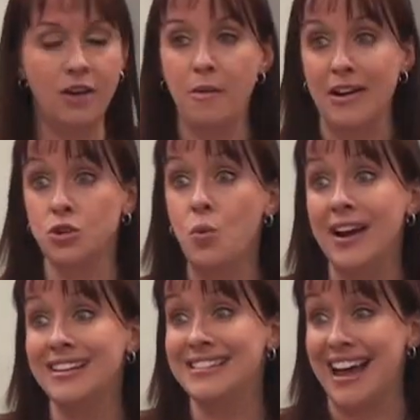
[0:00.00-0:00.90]
You have about
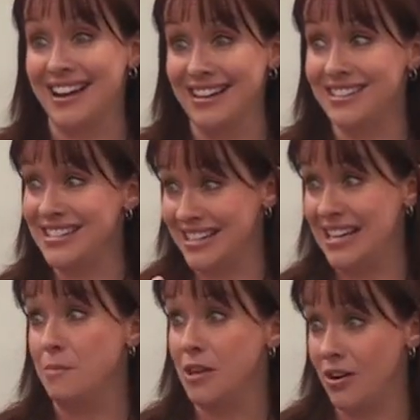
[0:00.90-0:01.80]
20 seconds to
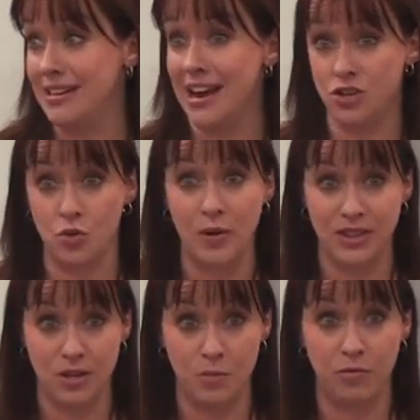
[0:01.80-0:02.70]
keep their attention
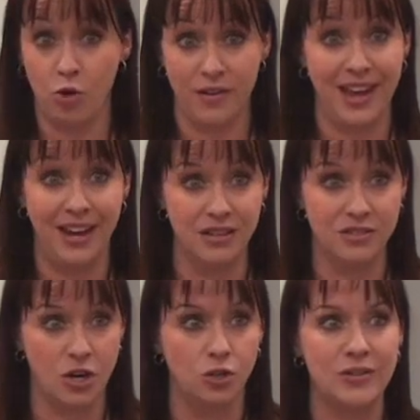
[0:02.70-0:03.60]
with you before they
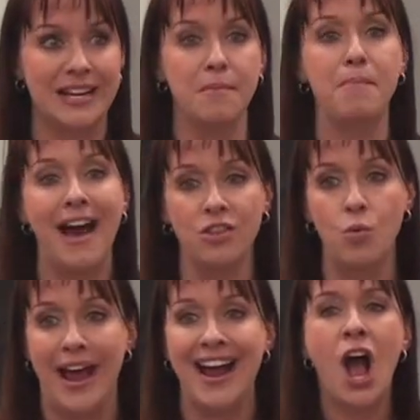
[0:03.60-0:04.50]
start losing it. And by
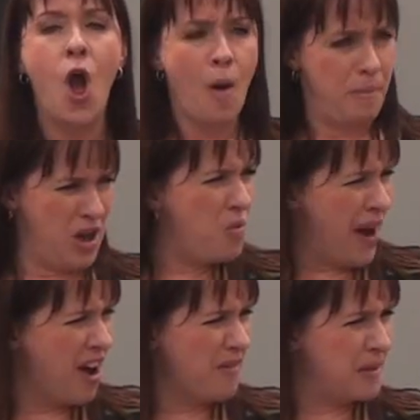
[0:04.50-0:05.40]
the way, be
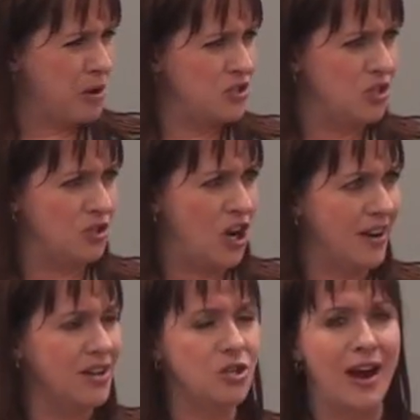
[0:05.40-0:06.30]
aware of the person you're
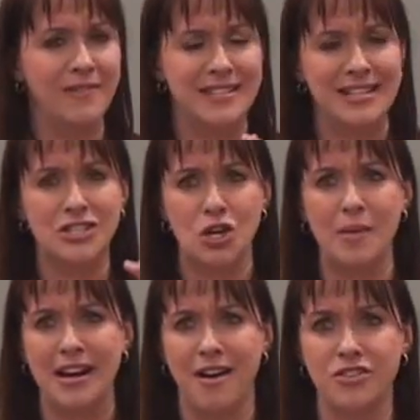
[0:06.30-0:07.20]
talking to. I've seen so
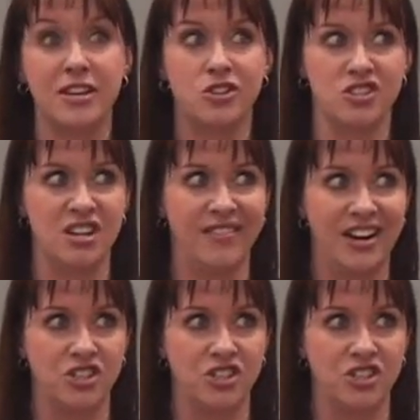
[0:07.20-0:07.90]
many conversations, and I've